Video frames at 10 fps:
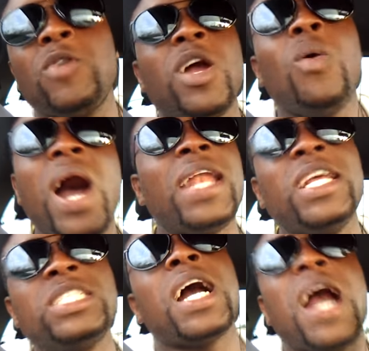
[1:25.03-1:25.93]
We don't want
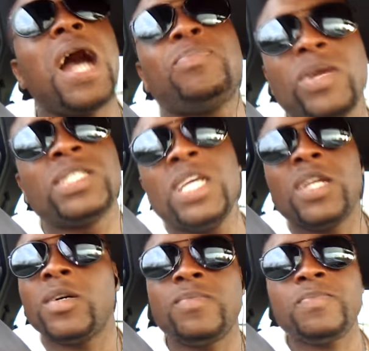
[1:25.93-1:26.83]
ninja go prison, you
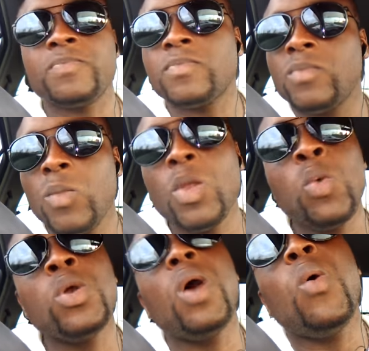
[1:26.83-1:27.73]
know.
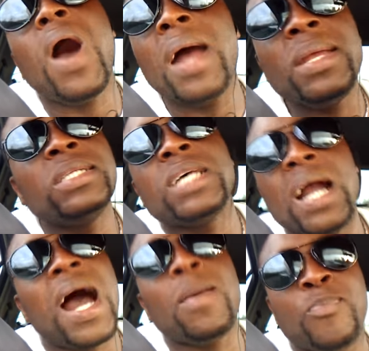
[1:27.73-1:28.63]
We don't want ninja
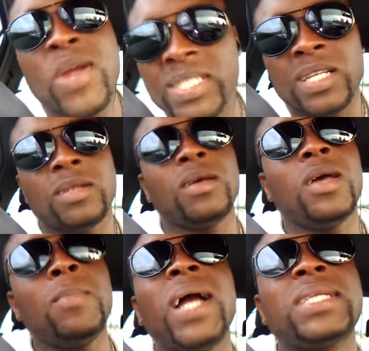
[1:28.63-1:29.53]
go prison.
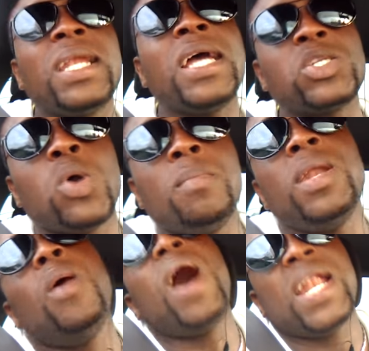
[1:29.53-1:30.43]
Me I tell you, too. Me
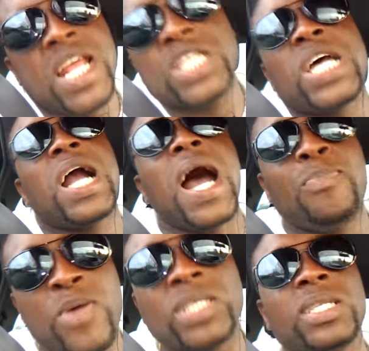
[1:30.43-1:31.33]
no want ninja go to
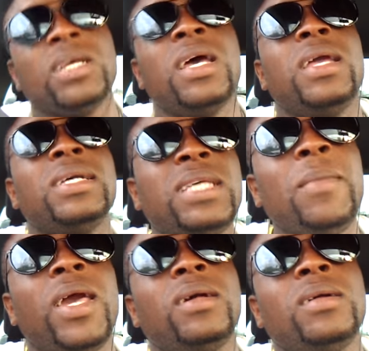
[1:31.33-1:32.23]
prison. You see me?